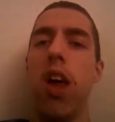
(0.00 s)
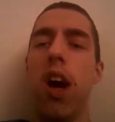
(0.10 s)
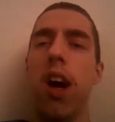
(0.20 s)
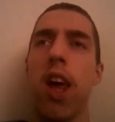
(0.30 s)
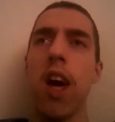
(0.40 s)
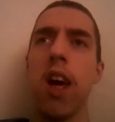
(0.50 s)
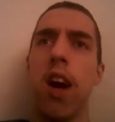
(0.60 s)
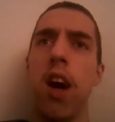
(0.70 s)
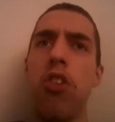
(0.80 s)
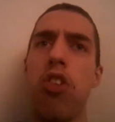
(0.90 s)
Yeah. Again,
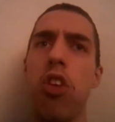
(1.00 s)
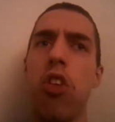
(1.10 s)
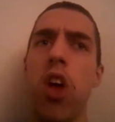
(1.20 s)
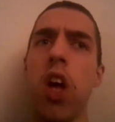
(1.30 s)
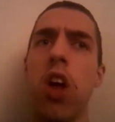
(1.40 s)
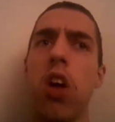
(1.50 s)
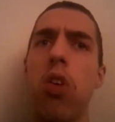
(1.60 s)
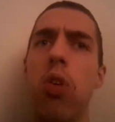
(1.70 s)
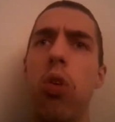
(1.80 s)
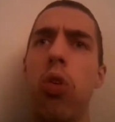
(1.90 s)
guys, thank
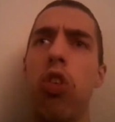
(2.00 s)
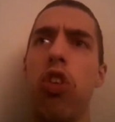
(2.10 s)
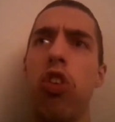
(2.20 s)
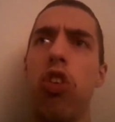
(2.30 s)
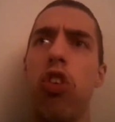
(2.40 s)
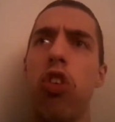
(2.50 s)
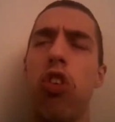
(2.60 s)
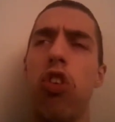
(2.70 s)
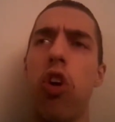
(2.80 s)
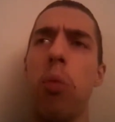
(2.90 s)
you
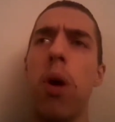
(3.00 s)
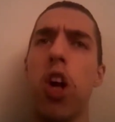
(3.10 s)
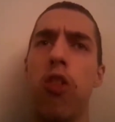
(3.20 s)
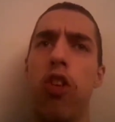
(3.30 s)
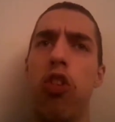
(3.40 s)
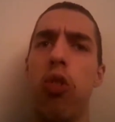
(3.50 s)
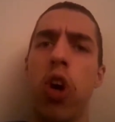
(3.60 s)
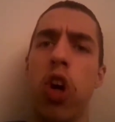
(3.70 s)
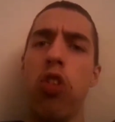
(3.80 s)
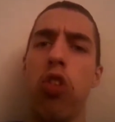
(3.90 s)
so much for
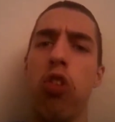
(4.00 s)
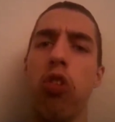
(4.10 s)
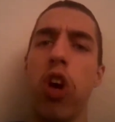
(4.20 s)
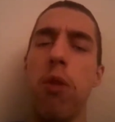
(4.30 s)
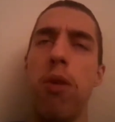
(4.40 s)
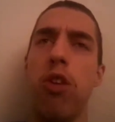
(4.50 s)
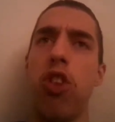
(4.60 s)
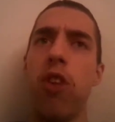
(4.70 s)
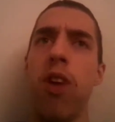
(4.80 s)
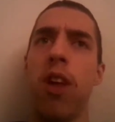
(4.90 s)
200
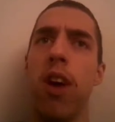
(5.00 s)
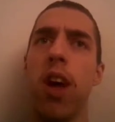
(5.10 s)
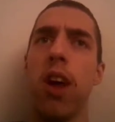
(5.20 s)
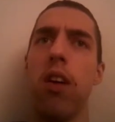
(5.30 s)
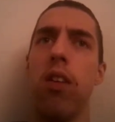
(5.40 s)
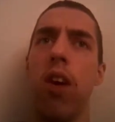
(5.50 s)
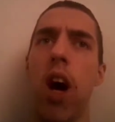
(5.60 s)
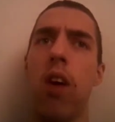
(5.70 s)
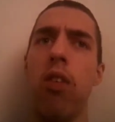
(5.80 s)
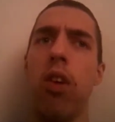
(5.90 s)
subscribers. I mean, like,
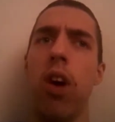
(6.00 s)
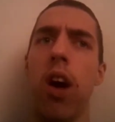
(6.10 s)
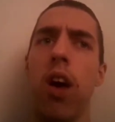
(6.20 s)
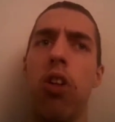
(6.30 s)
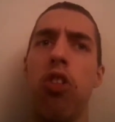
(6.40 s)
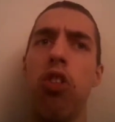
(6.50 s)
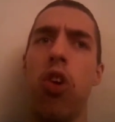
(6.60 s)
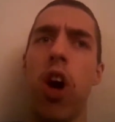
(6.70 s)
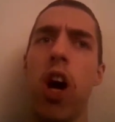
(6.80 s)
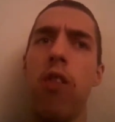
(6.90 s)
I'm, I got
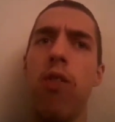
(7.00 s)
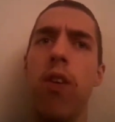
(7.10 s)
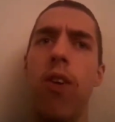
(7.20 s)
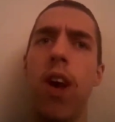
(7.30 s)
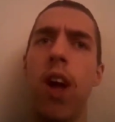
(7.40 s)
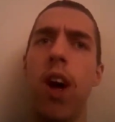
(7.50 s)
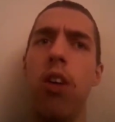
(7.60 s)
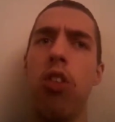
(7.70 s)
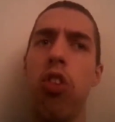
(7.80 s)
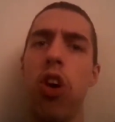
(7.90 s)
so happy when I
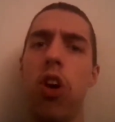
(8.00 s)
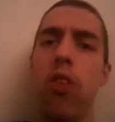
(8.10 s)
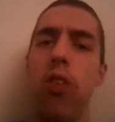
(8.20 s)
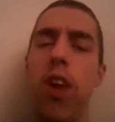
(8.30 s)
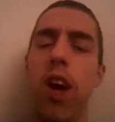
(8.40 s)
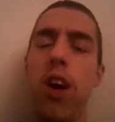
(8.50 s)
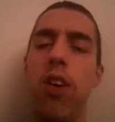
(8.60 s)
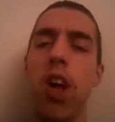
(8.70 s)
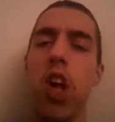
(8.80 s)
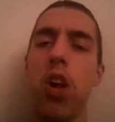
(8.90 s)
saw that I
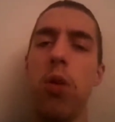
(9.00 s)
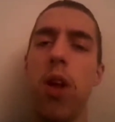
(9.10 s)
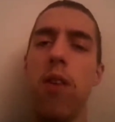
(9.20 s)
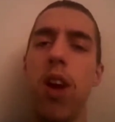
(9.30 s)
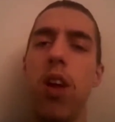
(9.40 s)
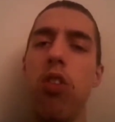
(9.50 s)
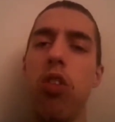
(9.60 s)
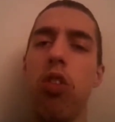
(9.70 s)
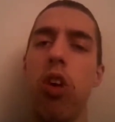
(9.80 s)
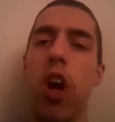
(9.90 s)
reached that many
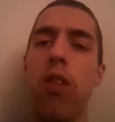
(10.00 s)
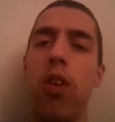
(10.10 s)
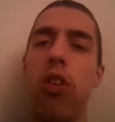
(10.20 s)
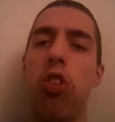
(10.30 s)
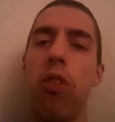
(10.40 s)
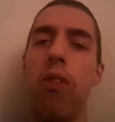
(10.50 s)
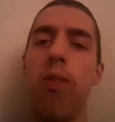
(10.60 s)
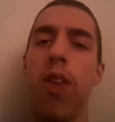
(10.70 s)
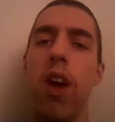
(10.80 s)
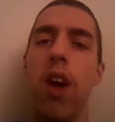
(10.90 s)
subscribers.
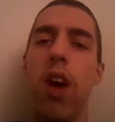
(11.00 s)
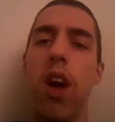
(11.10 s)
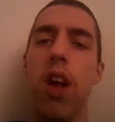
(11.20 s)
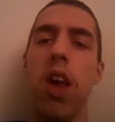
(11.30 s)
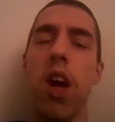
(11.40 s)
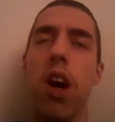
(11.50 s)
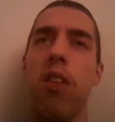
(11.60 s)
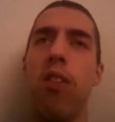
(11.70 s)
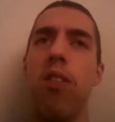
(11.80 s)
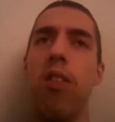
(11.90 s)
And yeah.